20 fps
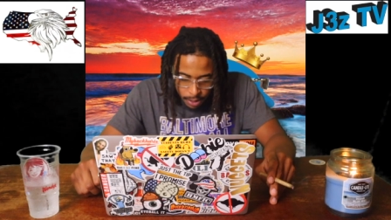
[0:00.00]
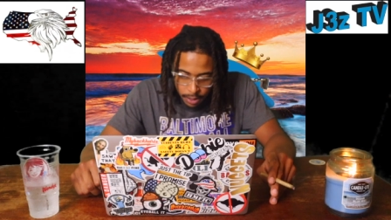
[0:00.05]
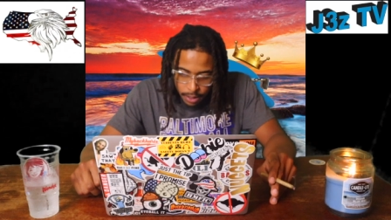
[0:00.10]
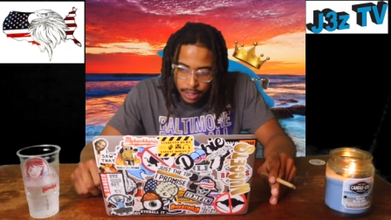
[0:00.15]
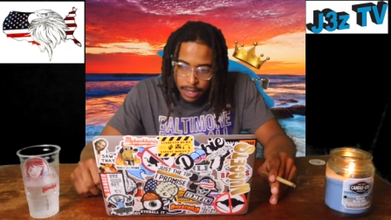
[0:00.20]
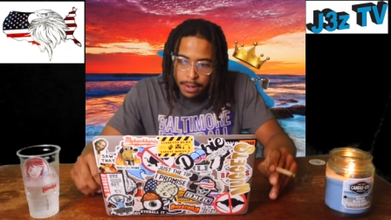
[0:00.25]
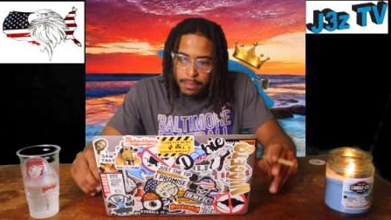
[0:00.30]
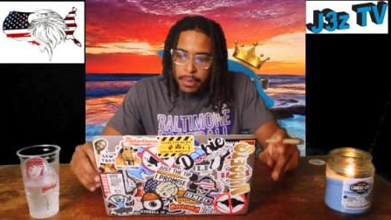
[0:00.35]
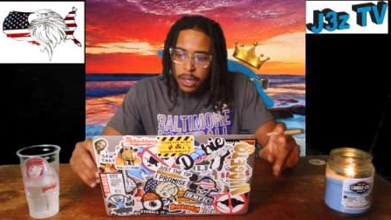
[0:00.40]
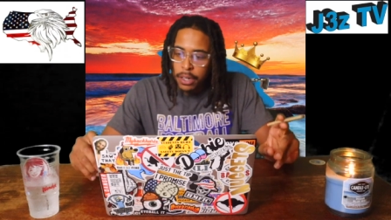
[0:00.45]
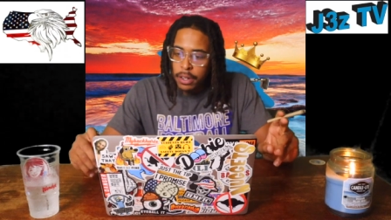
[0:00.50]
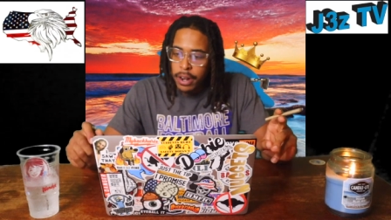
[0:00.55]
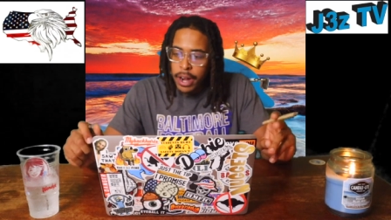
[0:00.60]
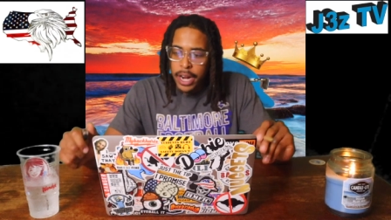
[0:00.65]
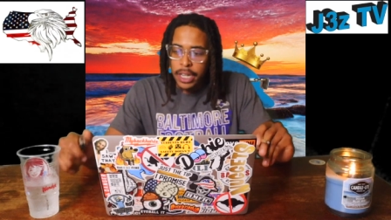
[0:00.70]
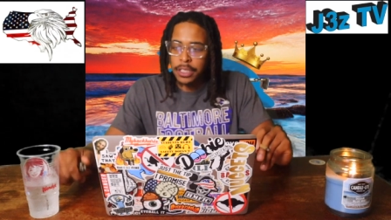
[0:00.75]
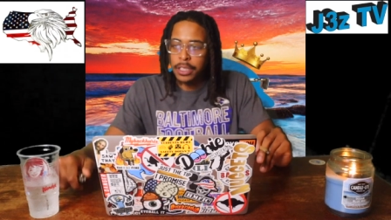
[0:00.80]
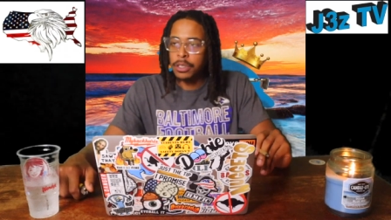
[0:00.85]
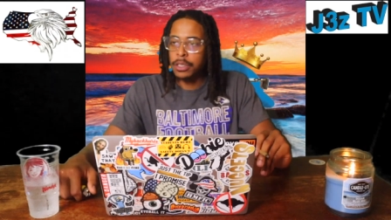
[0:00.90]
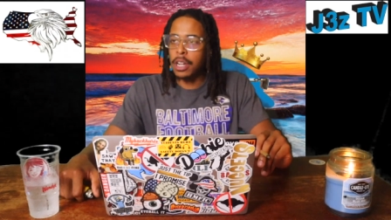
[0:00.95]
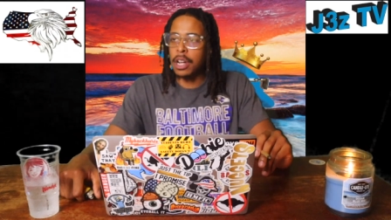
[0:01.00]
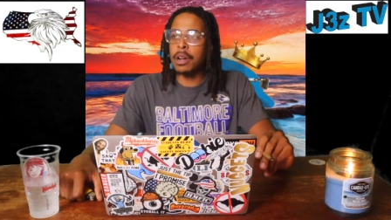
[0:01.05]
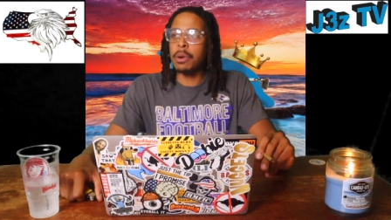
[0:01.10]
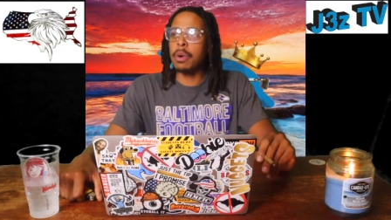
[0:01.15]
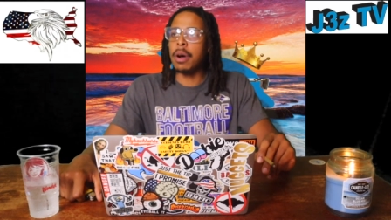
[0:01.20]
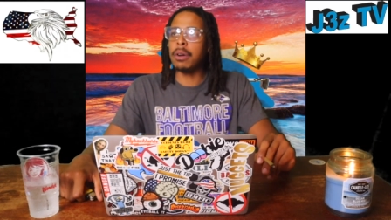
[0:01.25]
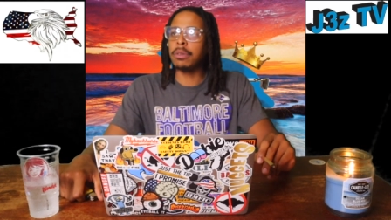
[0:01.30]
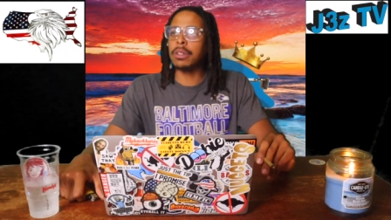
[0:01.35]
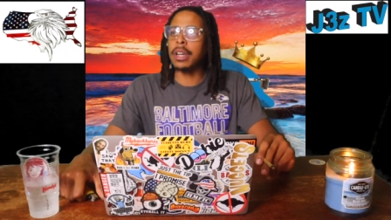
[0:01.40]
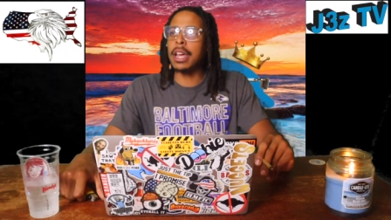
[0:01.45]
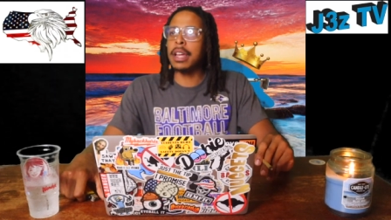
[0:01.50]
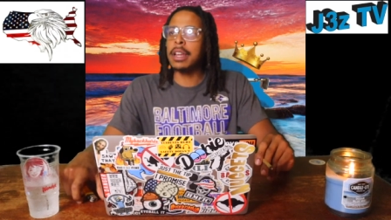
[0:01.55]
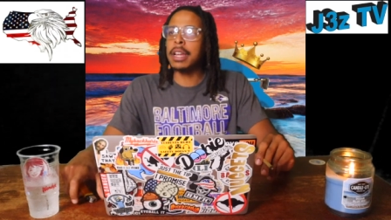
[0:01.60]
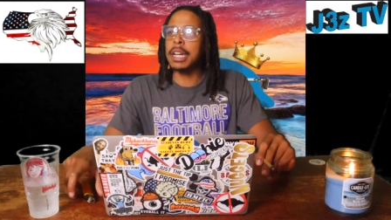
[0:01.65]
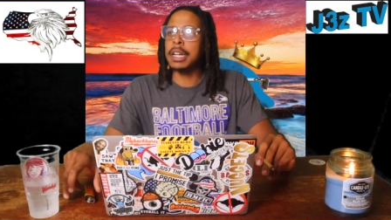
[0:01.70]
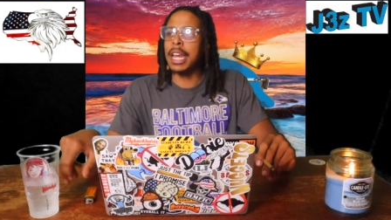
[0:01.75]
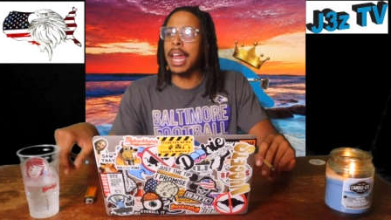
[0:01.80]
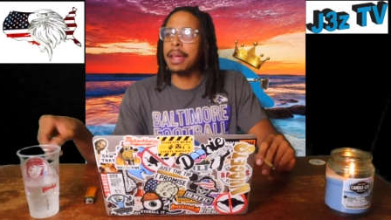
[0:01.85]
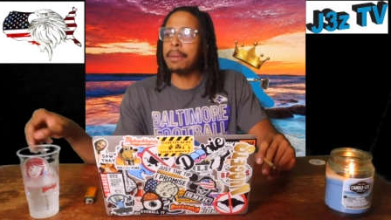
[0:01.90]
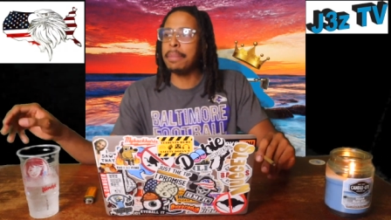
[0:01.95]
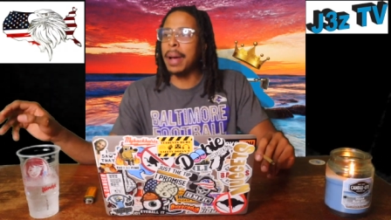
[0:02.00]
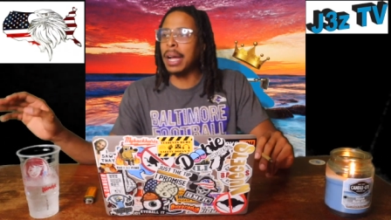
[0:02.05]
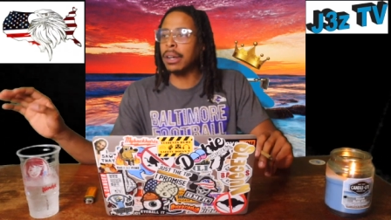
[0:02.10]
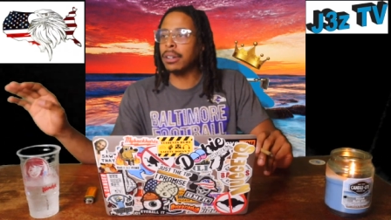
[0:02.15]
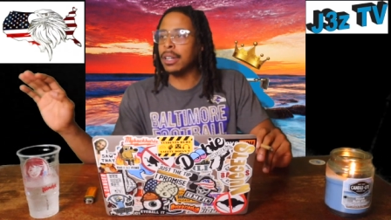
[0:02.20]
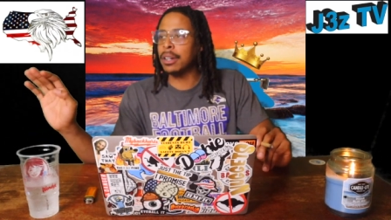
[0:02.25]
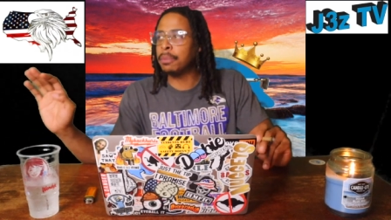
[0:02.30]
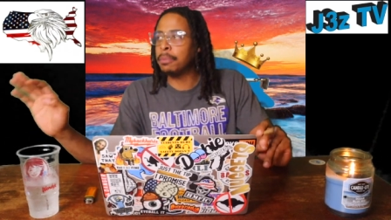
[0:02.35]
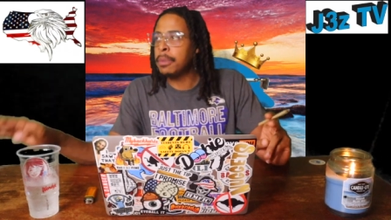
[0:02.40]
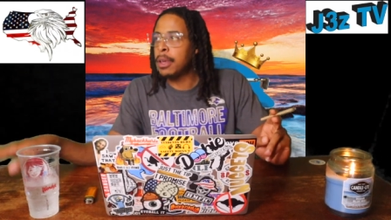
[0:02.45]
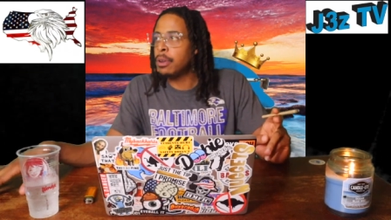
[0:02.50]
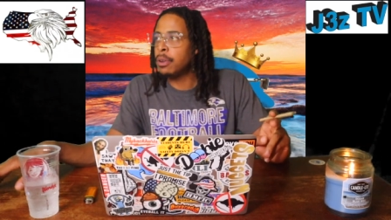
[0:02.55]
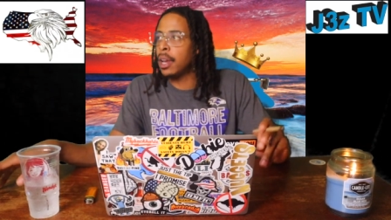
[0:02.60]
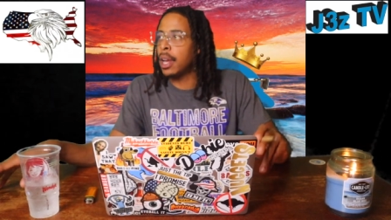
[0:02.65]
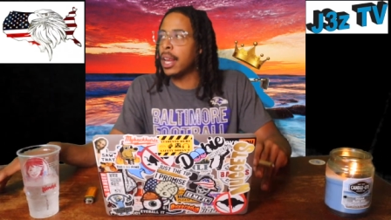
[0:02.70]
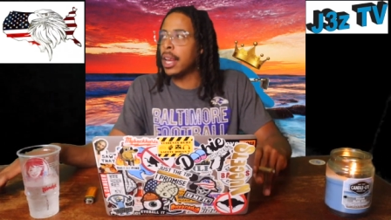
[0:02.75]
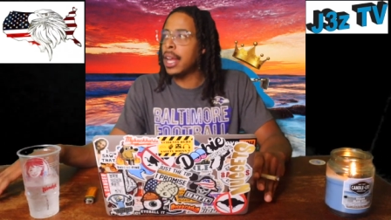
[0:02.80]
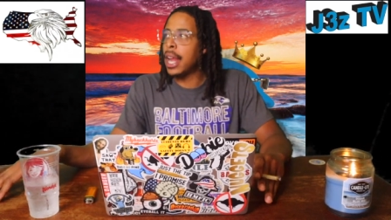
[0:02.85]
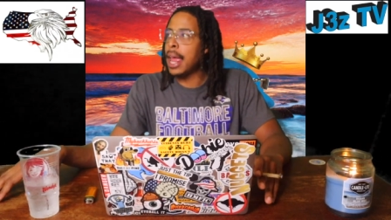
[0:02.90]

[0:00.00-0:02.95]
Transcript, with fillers: Democrats don't want they they about community.